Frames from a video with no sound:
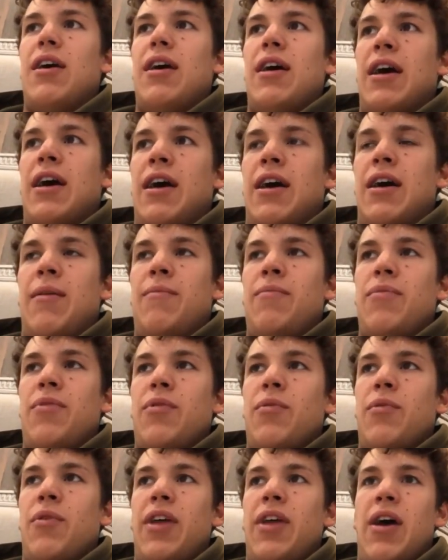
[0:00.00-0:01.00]
um,
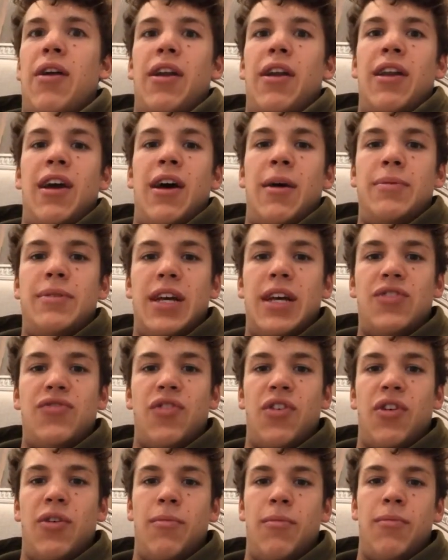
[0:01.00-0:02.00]
without any upsets
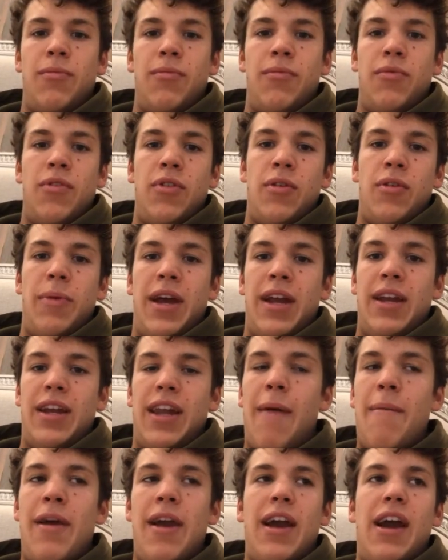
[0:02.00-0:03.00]
from the
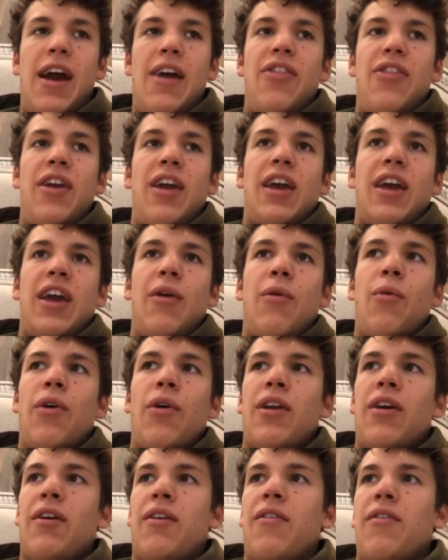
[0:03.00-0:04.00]
pandemic, I think it
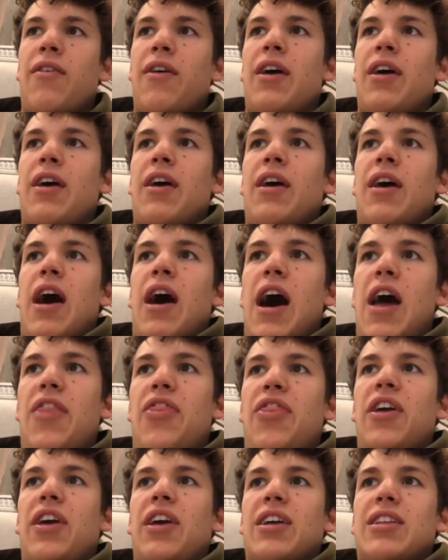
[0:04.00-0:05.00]
would have I
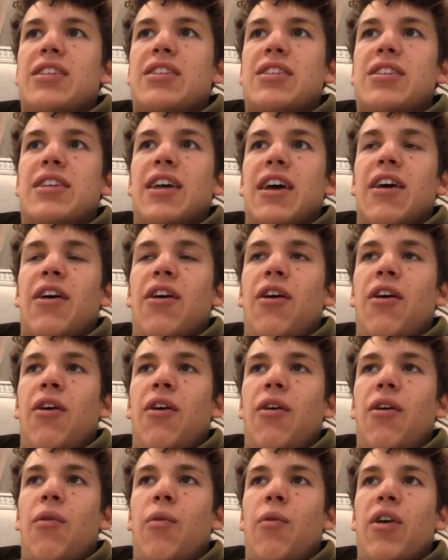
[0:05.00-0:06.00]
think it still
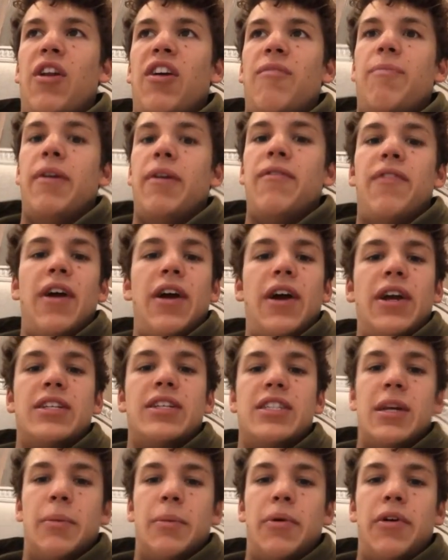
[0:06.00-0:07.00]
would have been very
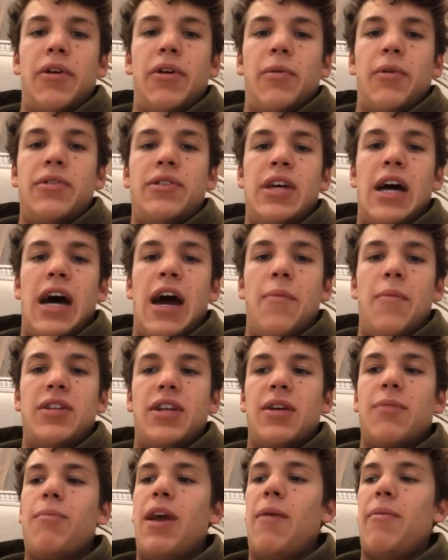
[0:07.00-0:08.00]
similar with times.
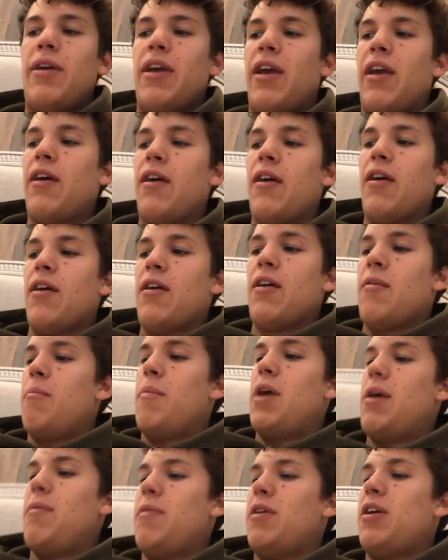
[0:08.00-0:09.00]
Yeah. Like maybe
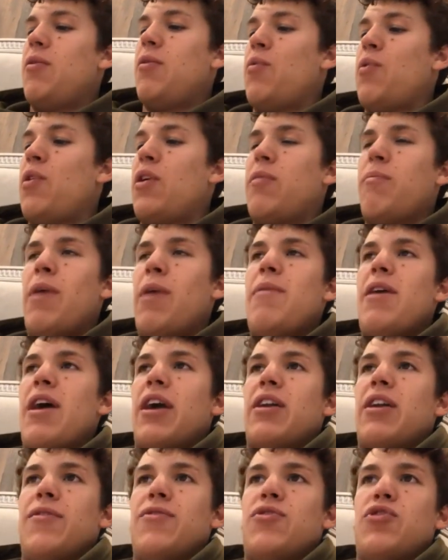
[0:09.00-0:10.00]
Maybe we, maybe
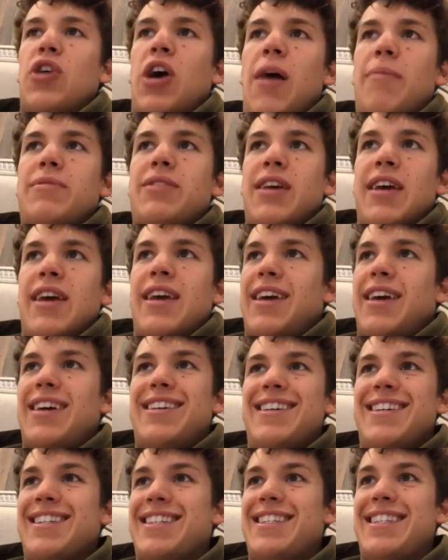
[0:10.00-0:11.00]
I could have dropped like
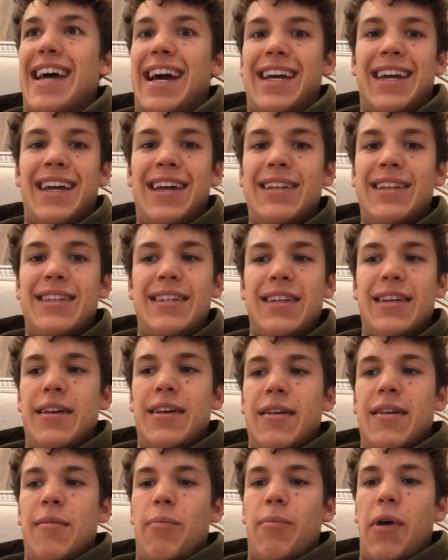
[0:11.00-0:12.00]
a second,
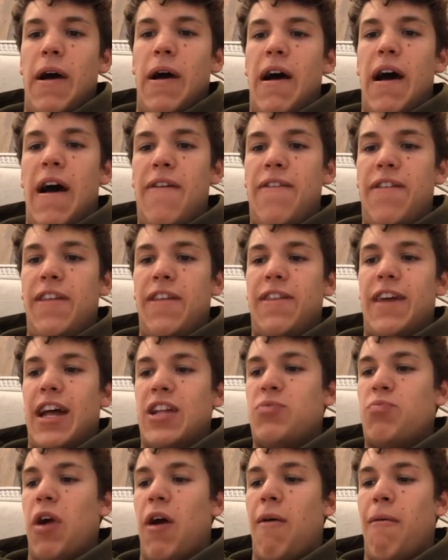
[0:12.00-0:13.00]
yeah. but I think
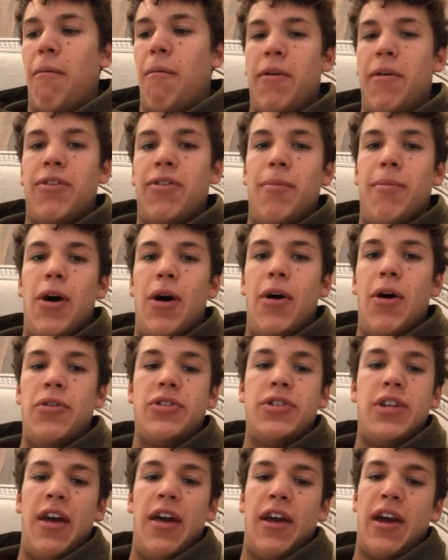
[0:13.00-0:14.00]
that's probably the
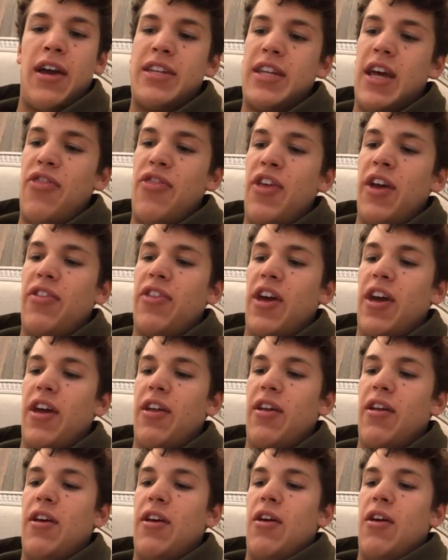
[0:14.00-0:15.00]
most, because I, I think
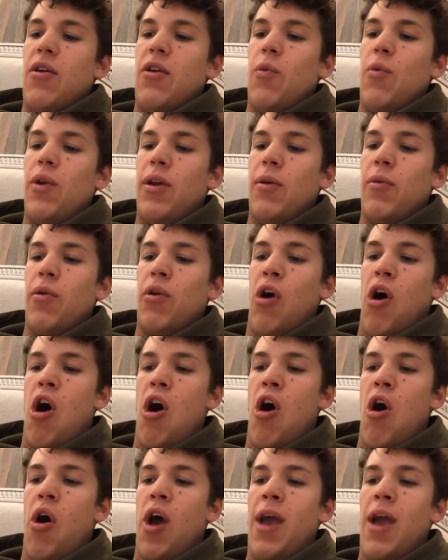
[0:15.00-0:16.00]
that we were
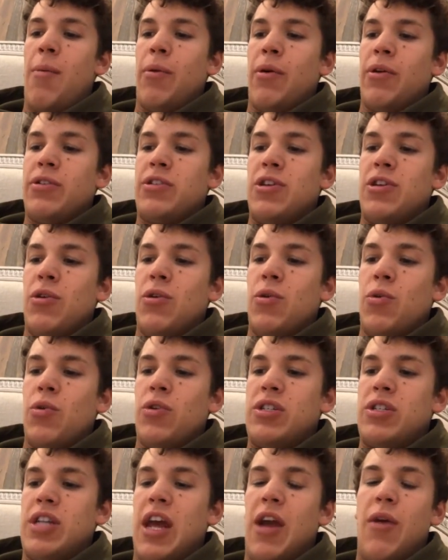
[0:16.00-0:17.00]
all able to
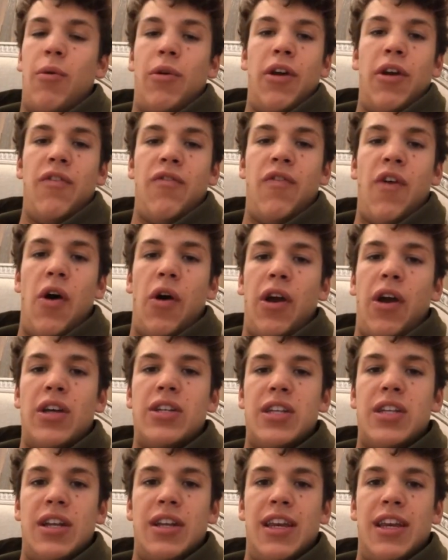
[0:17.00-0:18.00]
stay really
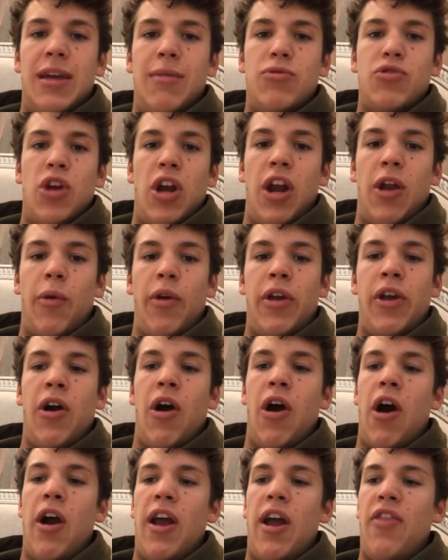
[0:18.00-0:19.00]
focused and keep training really
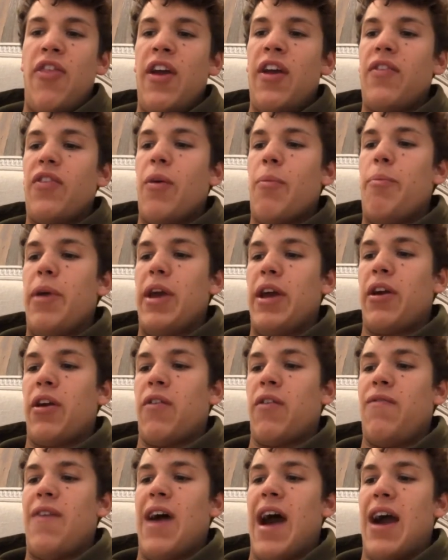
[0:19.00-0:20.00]
hard. I think the bigger
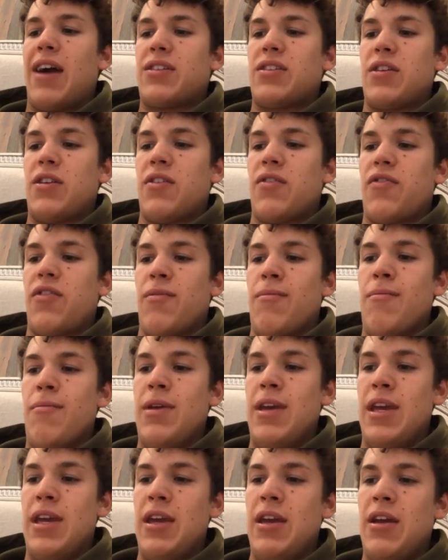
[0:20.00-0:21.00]
factor for
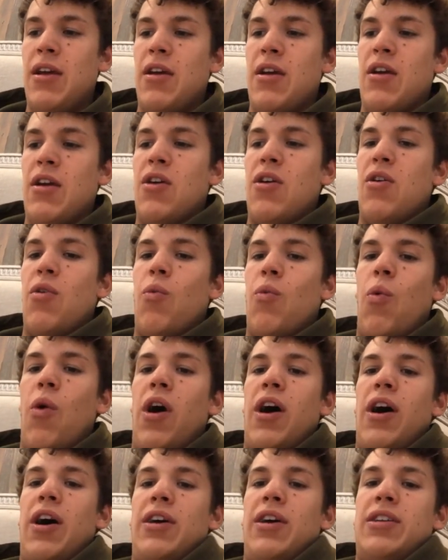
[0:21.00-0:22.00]
me
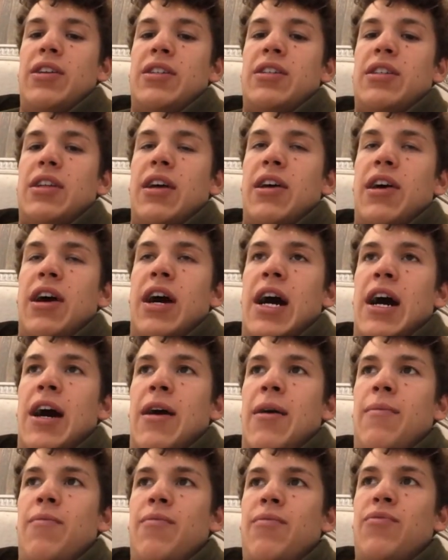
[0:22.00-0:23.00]
was
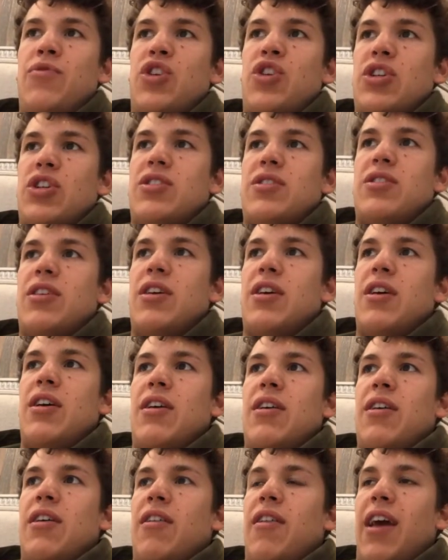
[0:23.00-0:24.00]
um, just
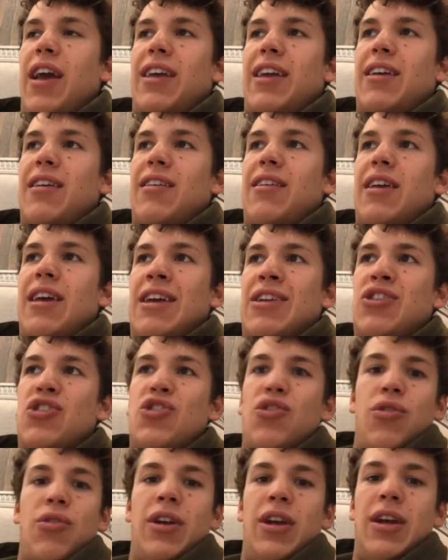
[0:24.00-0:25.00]
like
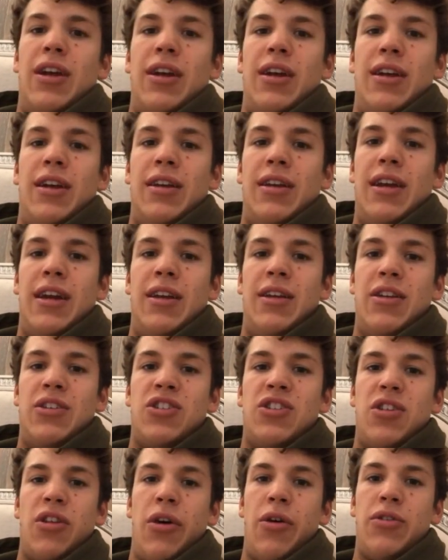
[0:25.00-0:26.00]
injury and getting a
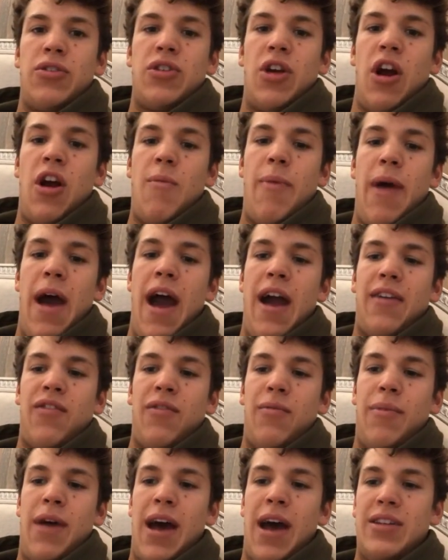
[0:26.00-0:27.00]
slow start back
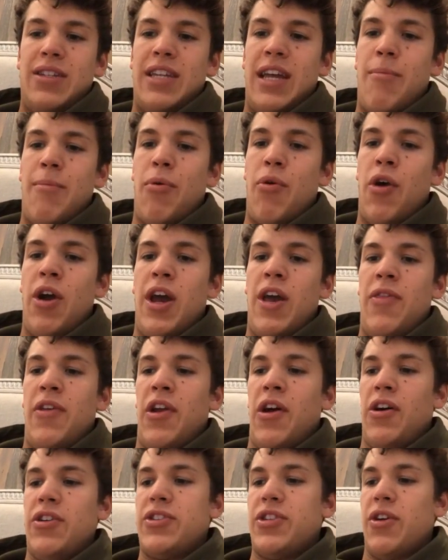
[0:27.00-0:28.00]
from that standpoint, and
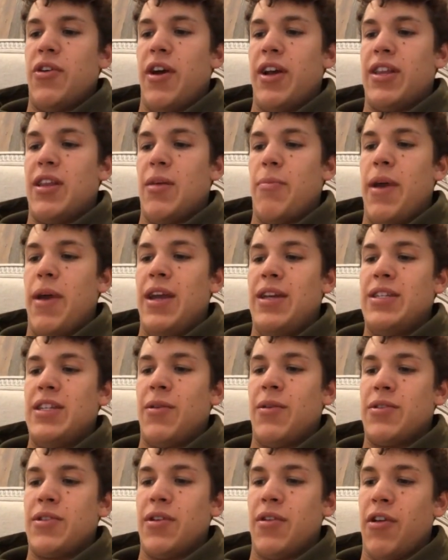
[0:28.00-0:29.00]
then also like the
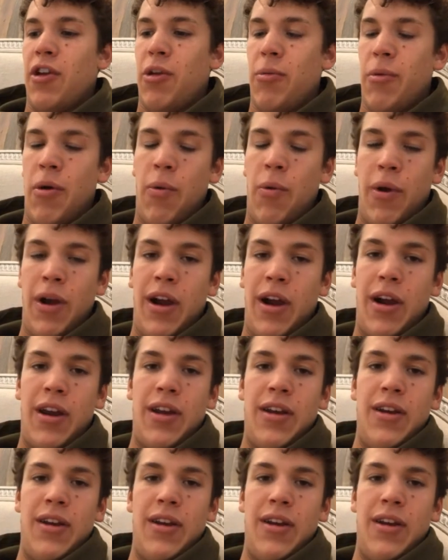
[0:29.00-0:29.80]
pacing was a little bit weird.